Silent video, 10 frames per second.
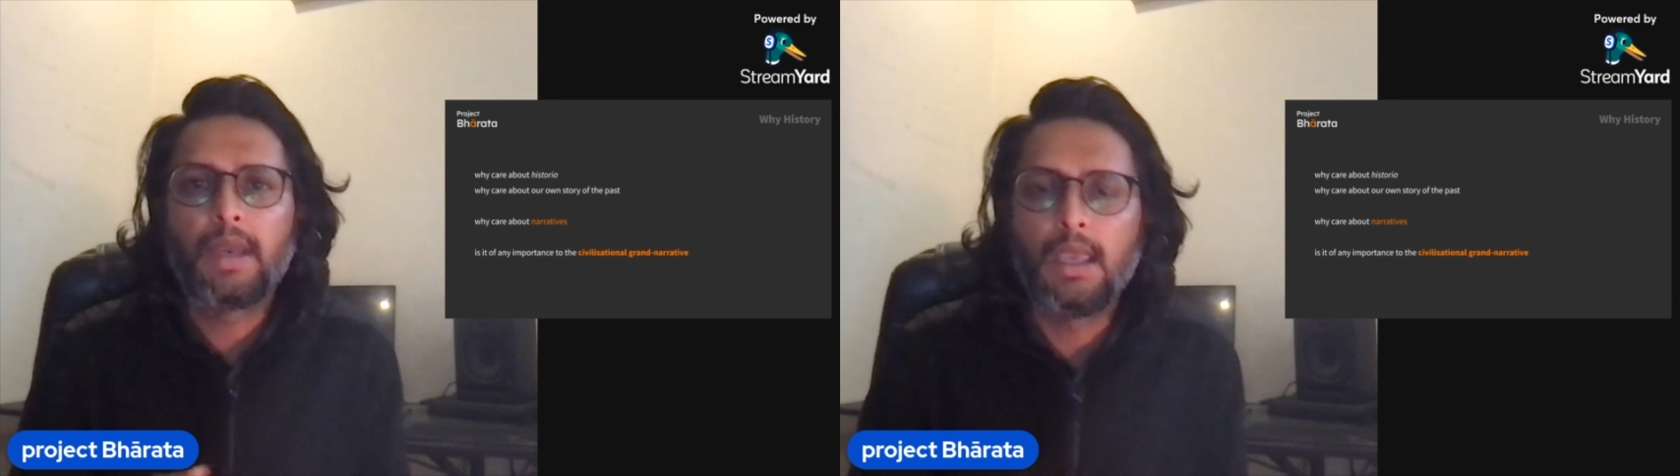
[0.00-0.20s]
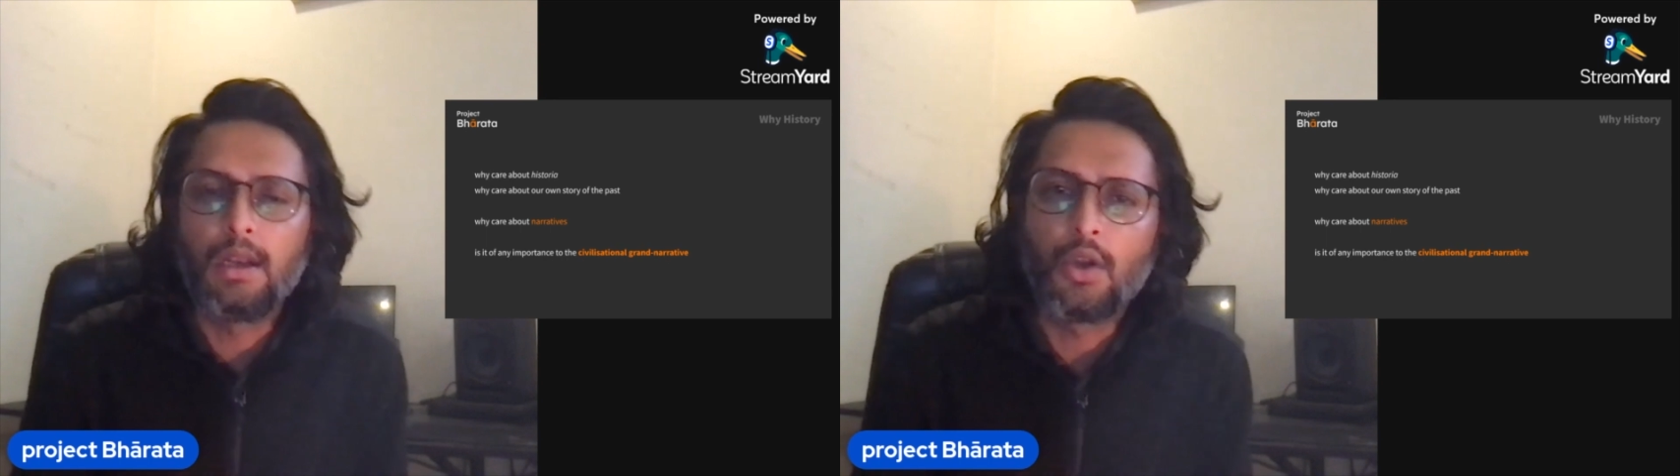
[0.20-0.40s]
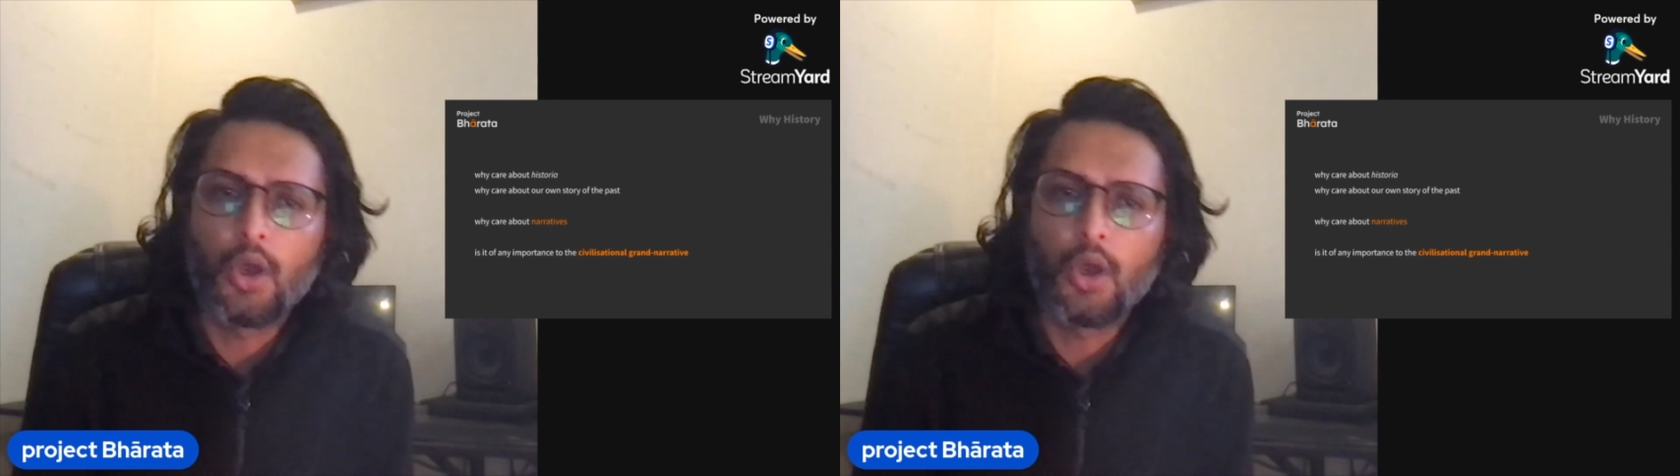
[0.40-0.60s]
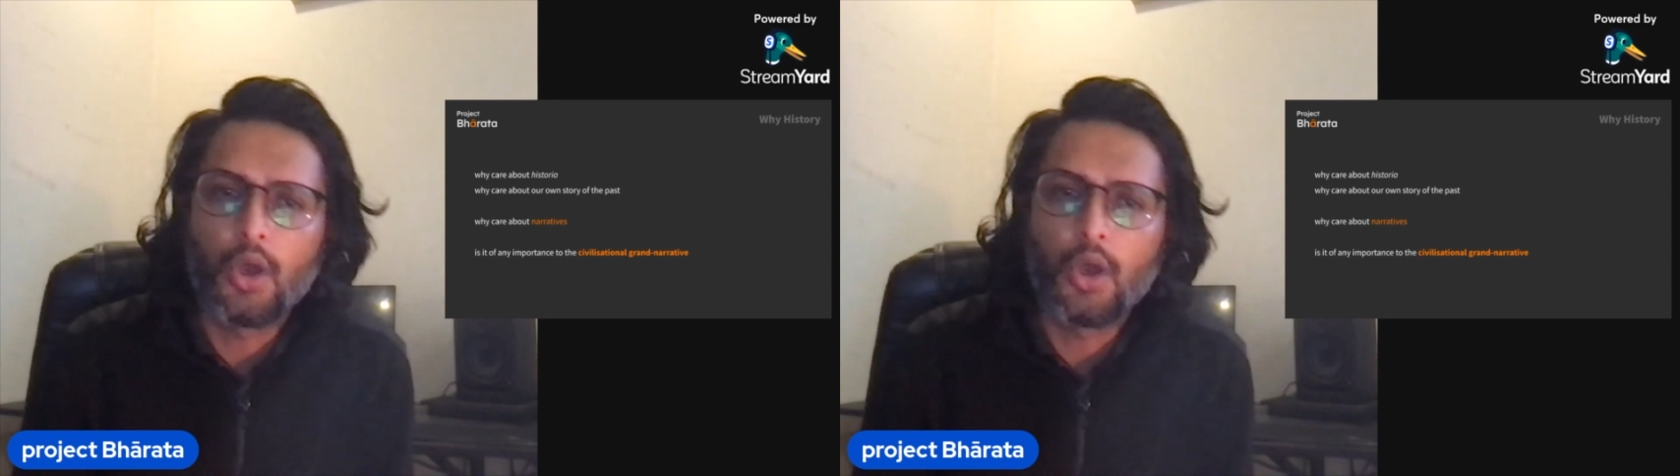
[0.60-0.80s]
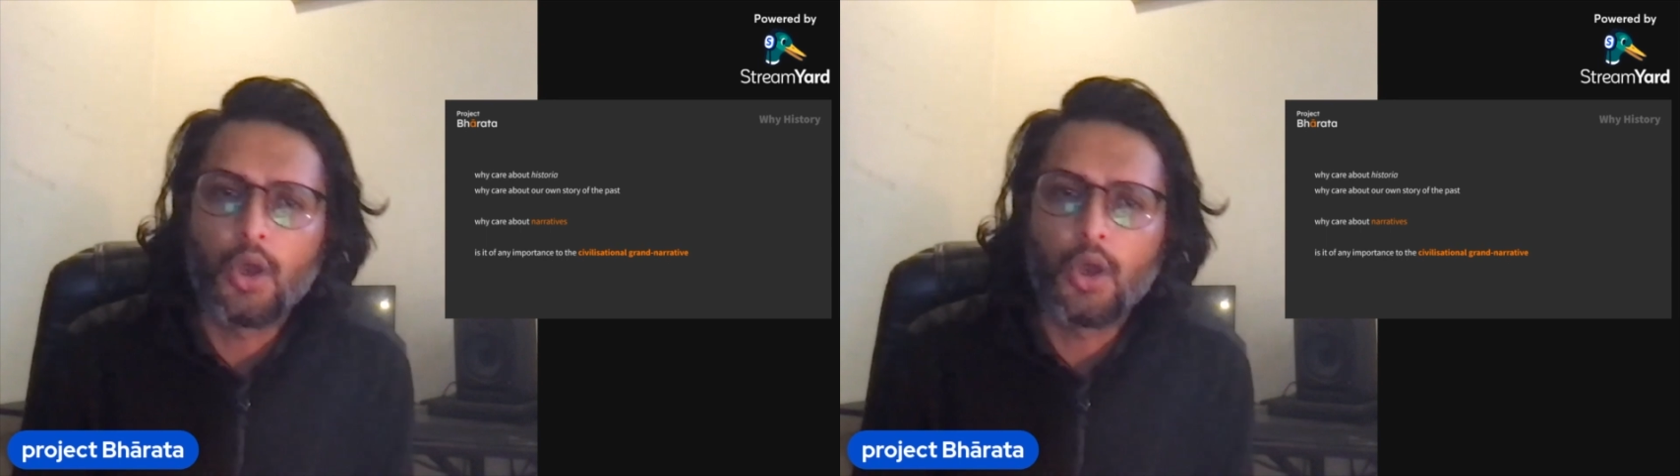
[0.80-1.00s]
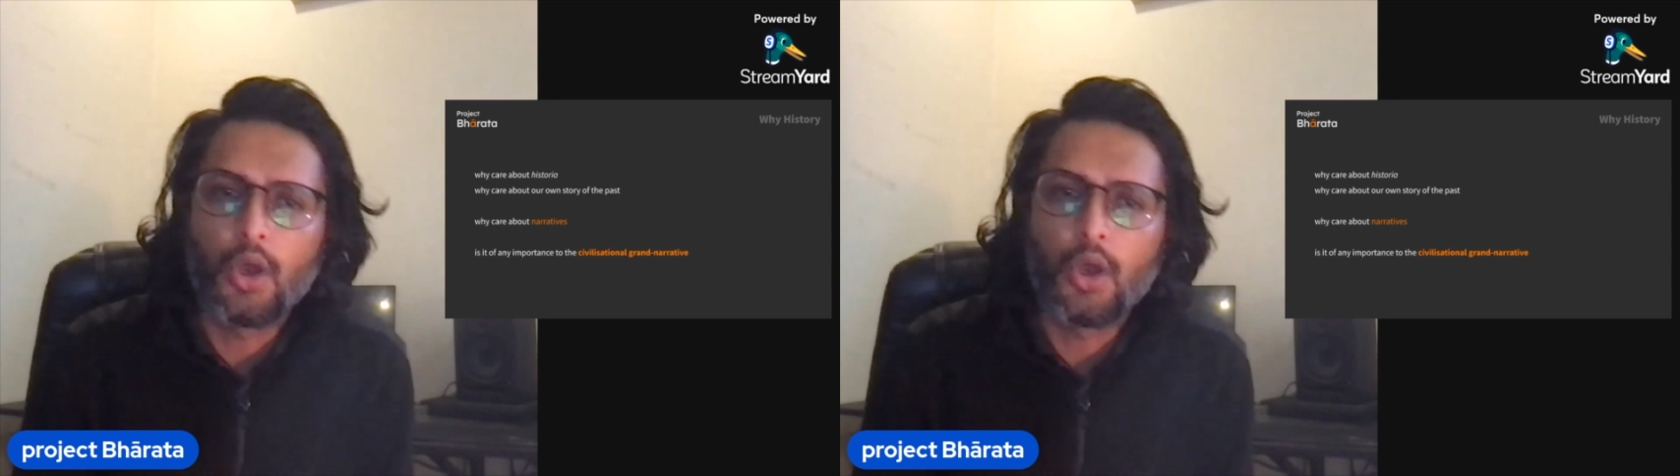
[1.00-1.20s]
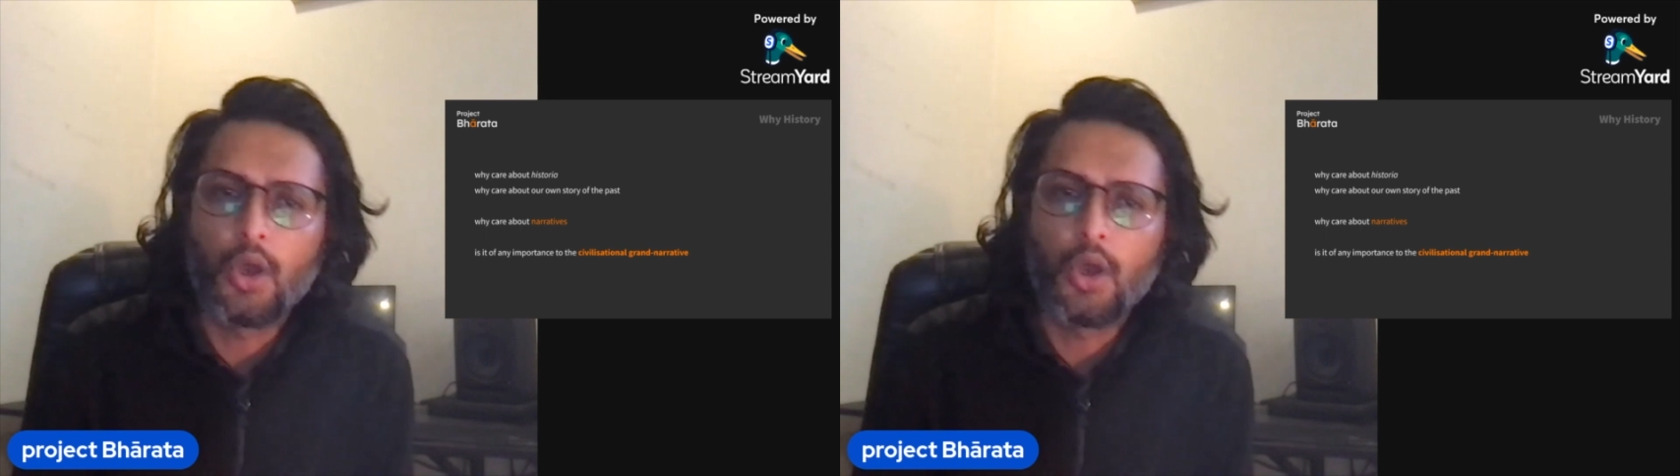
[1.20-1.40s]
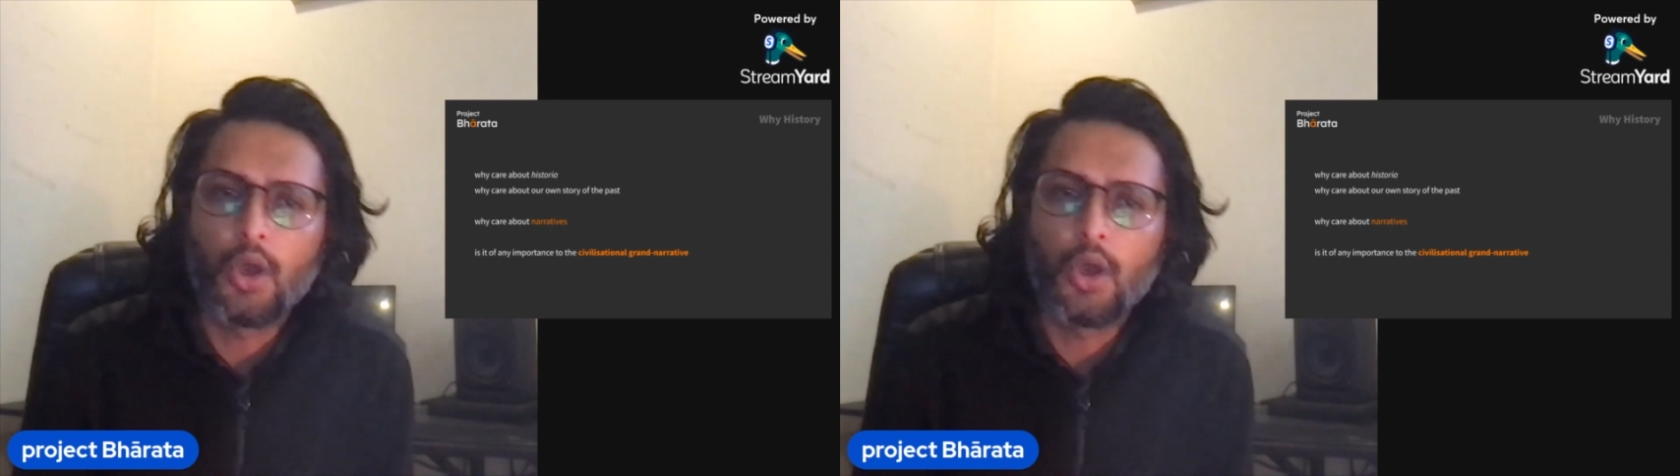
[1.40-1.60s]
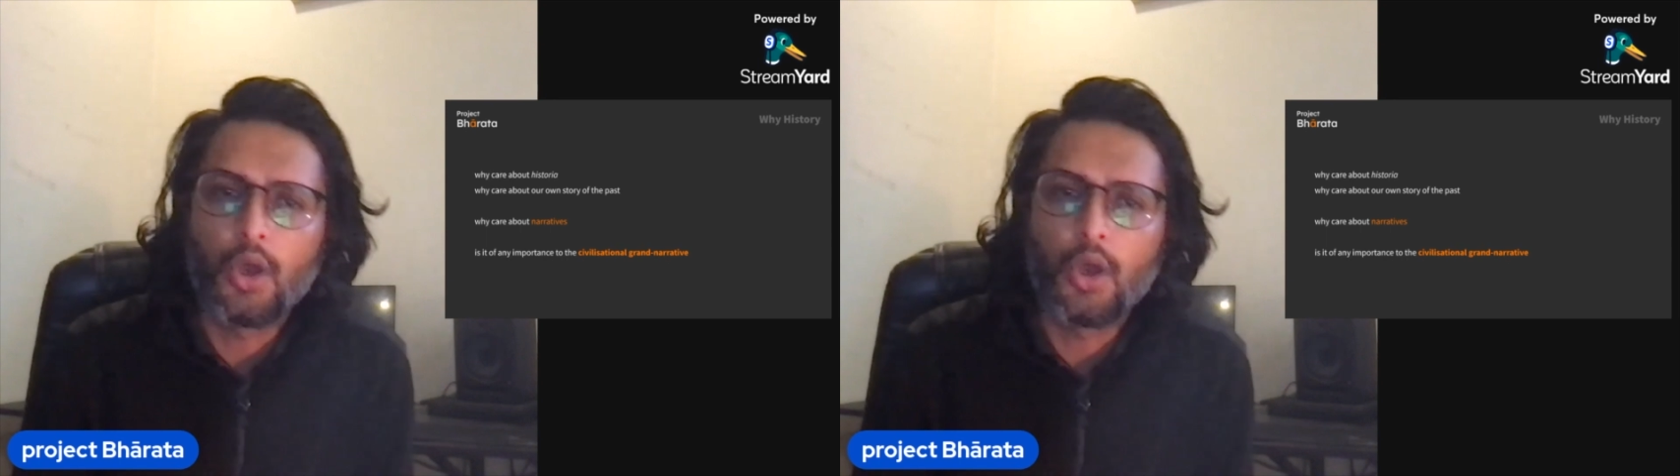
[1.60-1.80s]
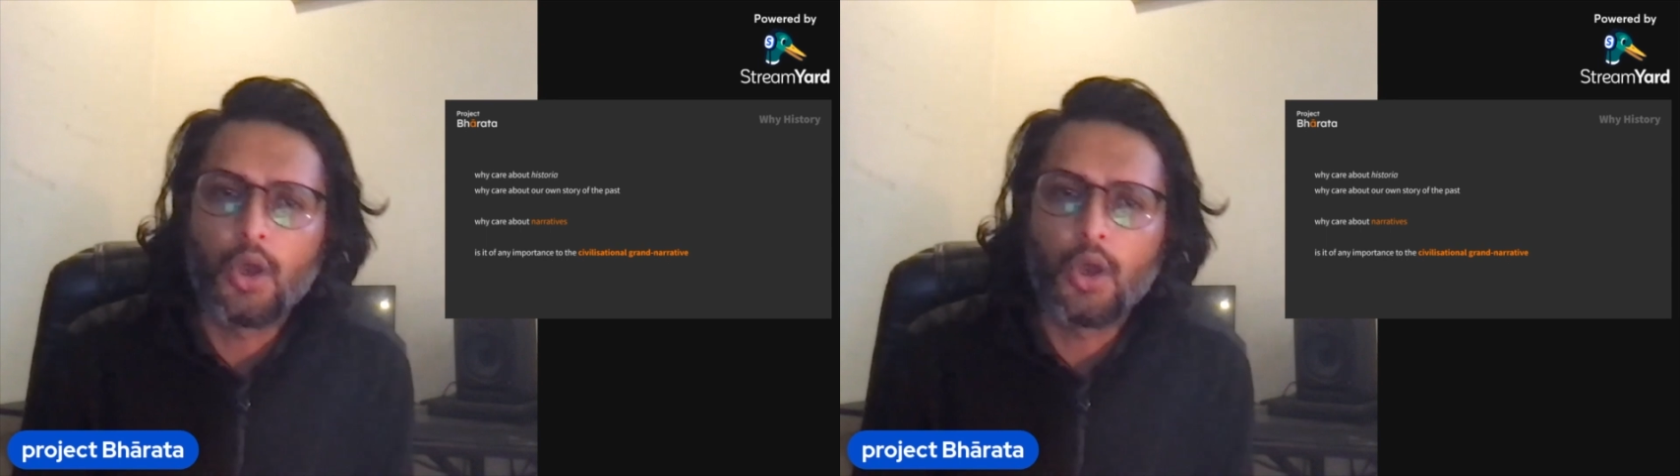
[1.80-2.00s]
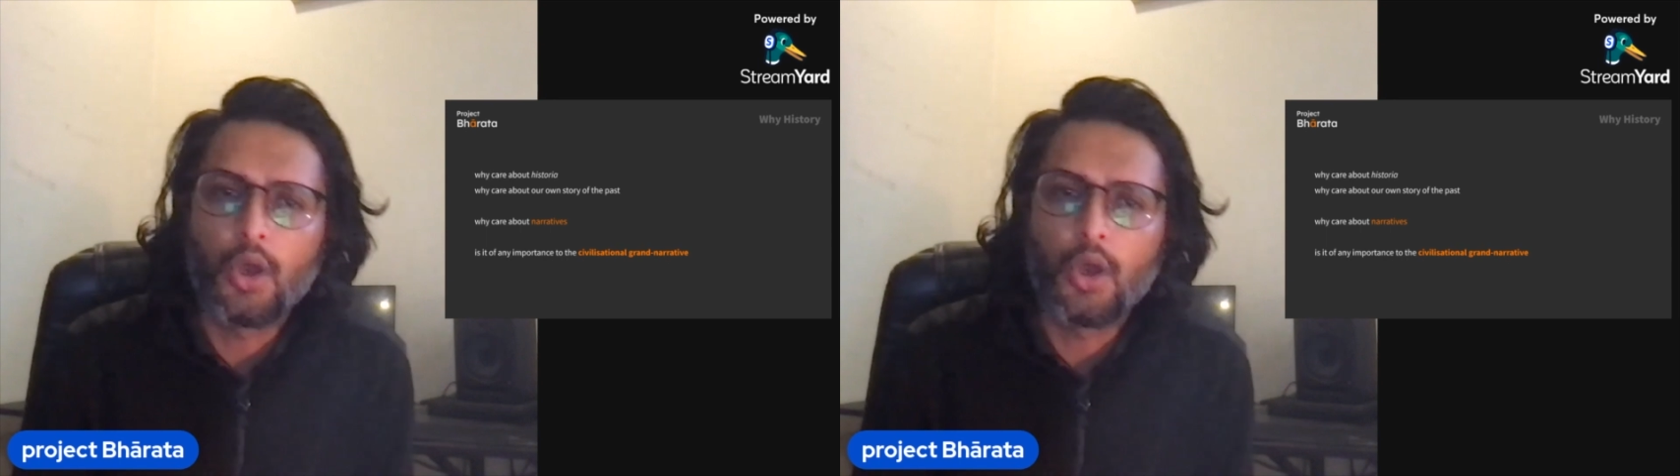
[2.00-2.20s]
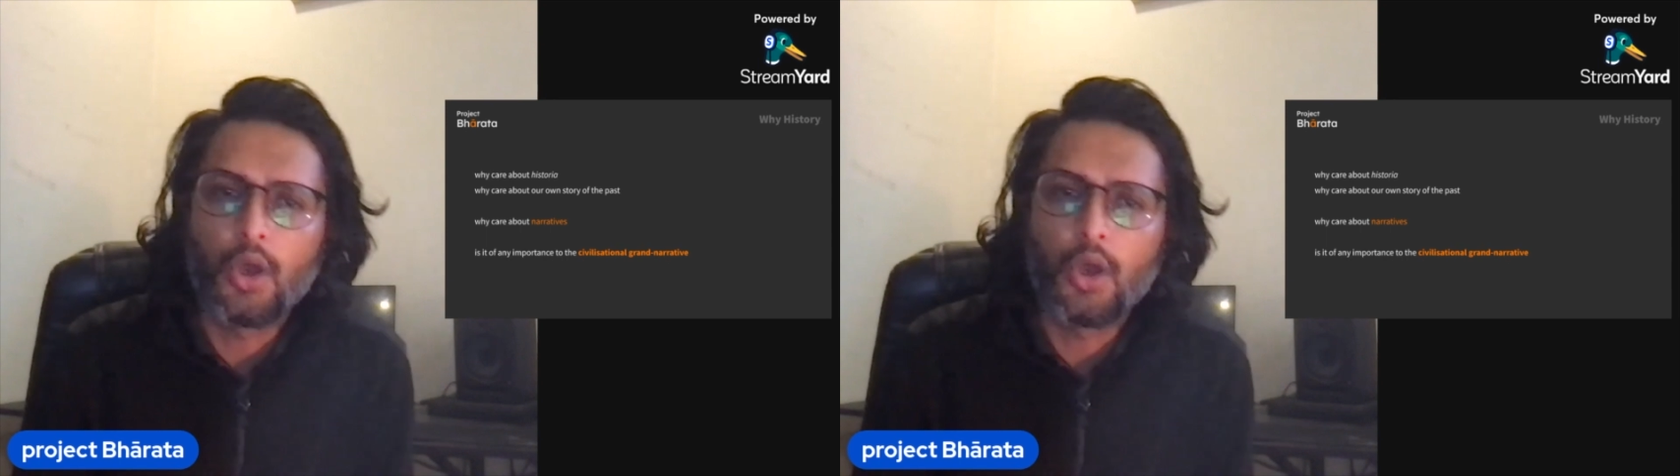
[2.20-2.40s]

Indology, it is a narrative.